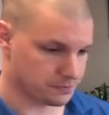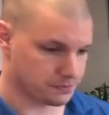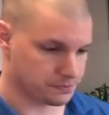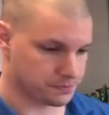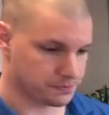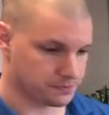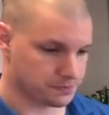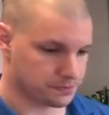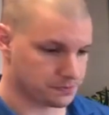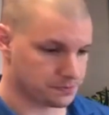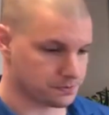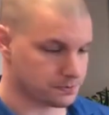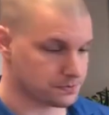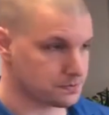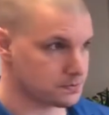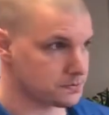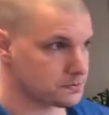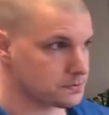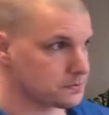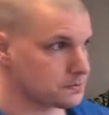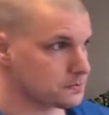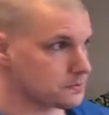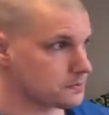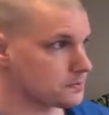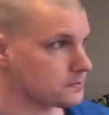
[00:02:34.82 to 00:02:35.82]

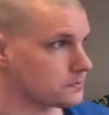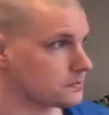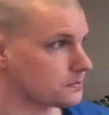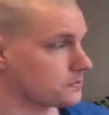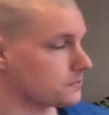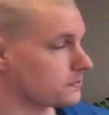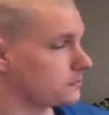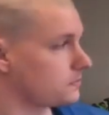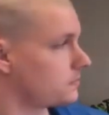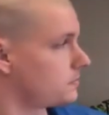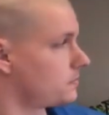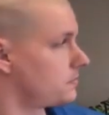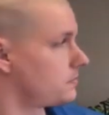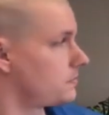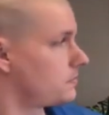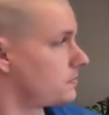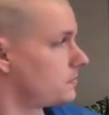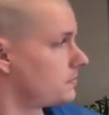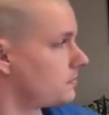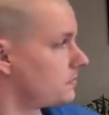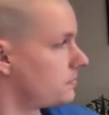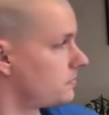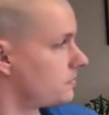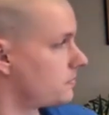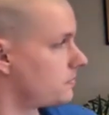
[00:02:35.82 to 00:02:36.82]

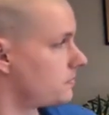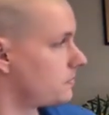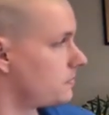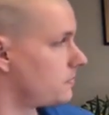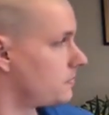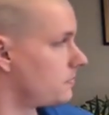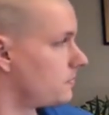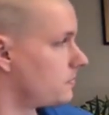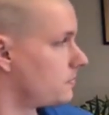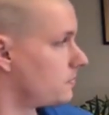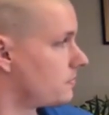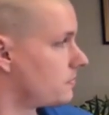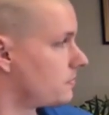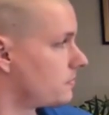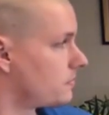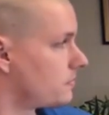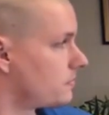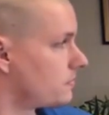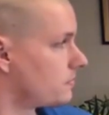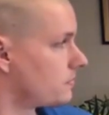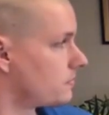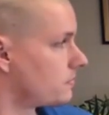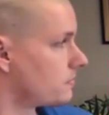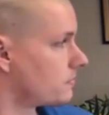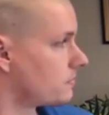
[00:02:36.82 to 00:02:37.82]

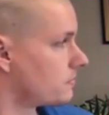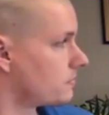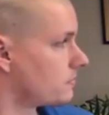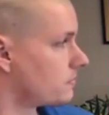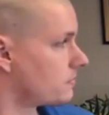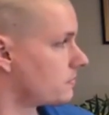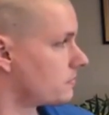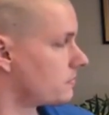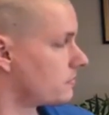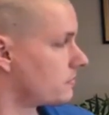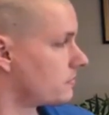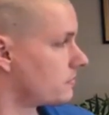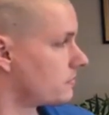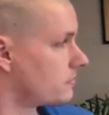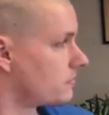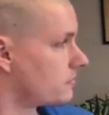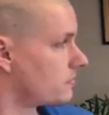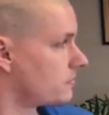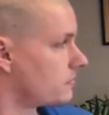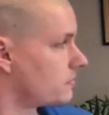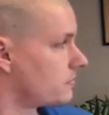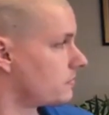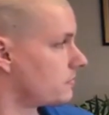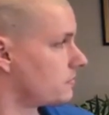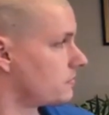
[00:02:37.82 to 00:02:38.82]

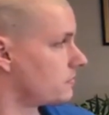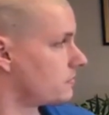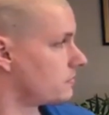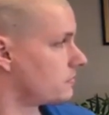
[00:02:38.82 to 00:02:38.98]
The person shown says nothing.